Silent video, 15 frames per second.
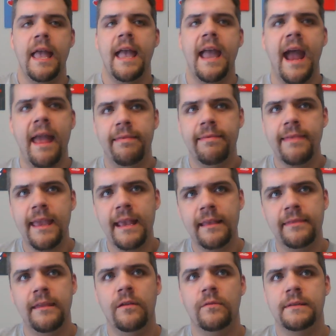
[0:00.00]
I think
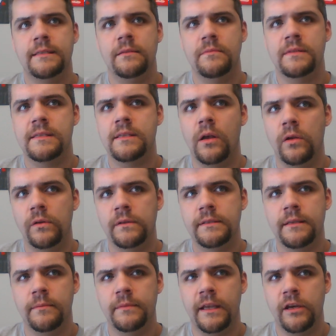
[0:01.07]
there was some salt,
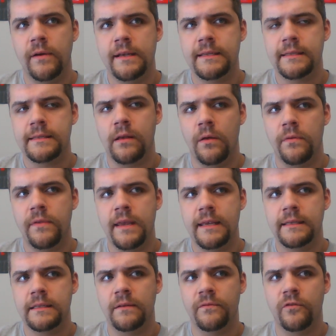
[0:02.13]
some like grains of salt
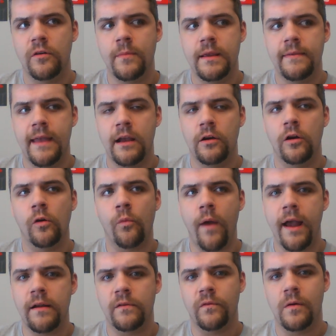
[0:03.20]
things confirming that her
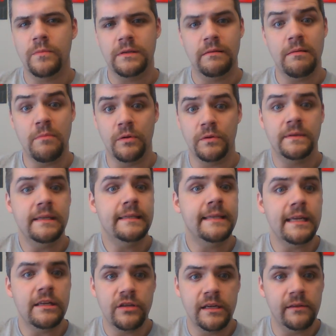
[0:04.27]
rider form is going to be mostly
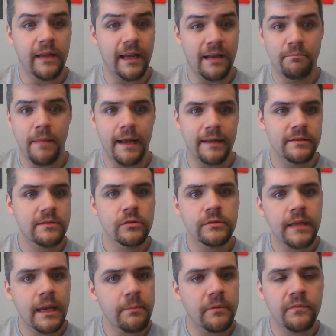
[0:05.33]
CG, like a monster
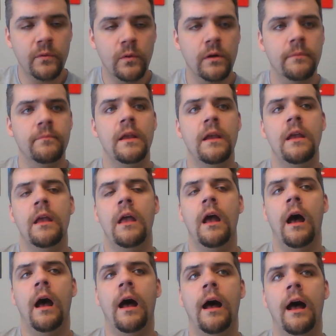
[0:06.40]
type of form.
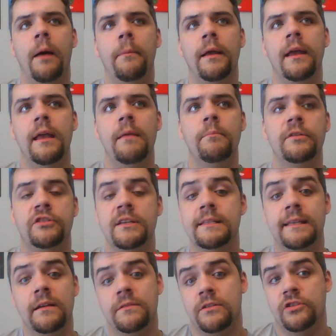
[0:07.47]
But she
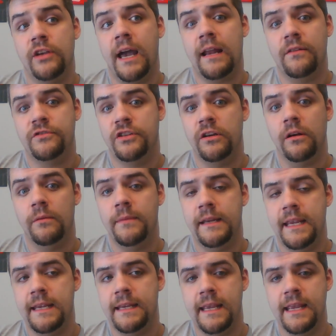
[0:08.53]
scares the shit out of Chiram,
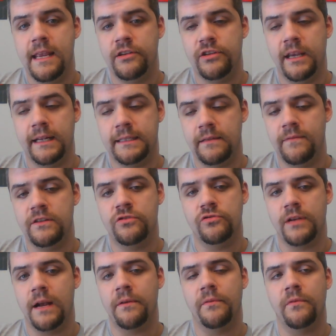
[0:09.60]
and she gets the vision
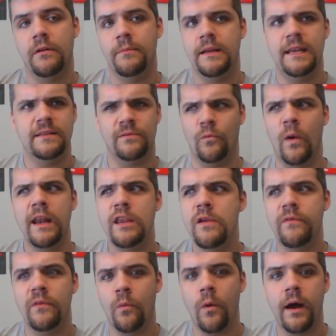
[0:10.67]
driver from him, and he's like, why do you
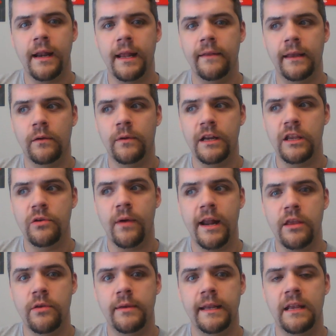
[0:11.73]
even want it? Like, why are
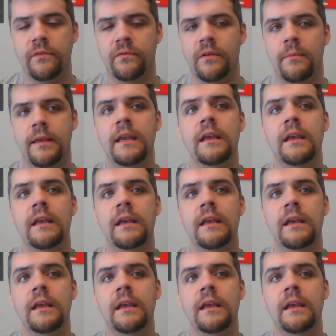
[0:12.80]
you getting it from me?